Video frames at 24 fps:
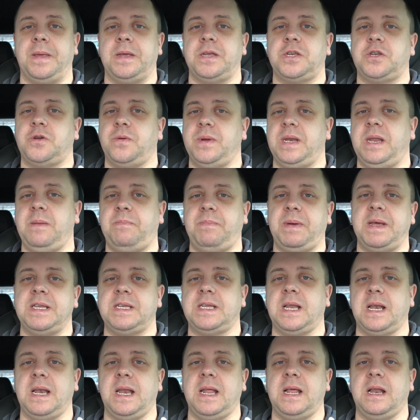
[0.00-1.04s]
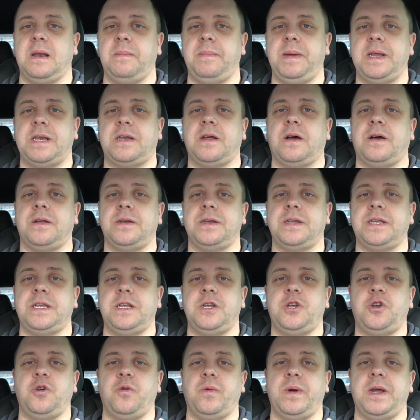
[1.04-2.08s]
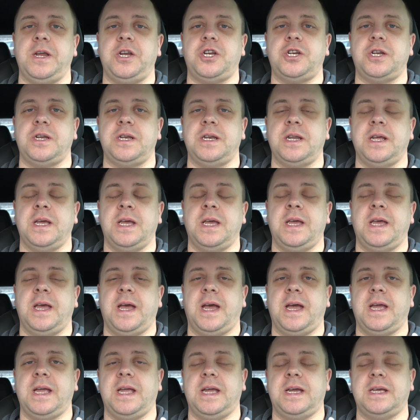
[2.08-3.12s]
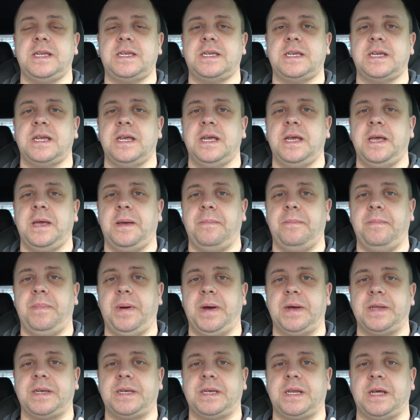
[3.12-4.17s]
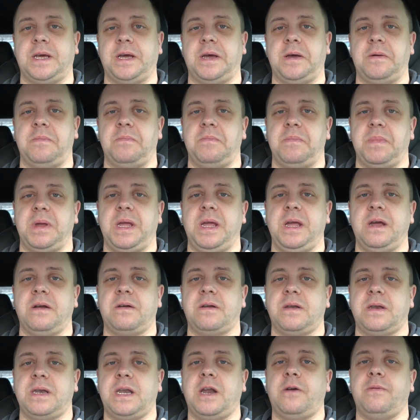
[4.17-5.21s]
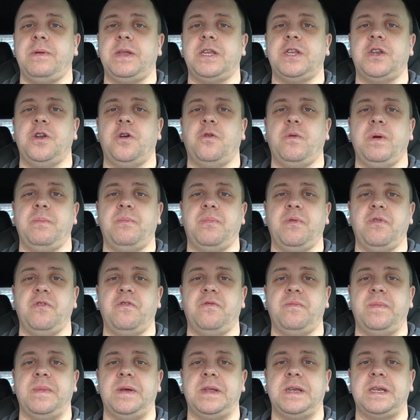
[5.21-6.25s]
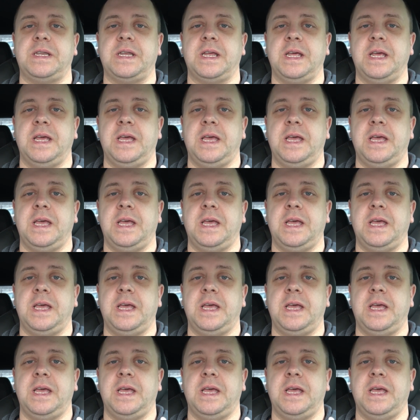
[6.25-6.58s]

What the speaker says: So it depends a little bit on the situation, I guess, but here there is no improvement,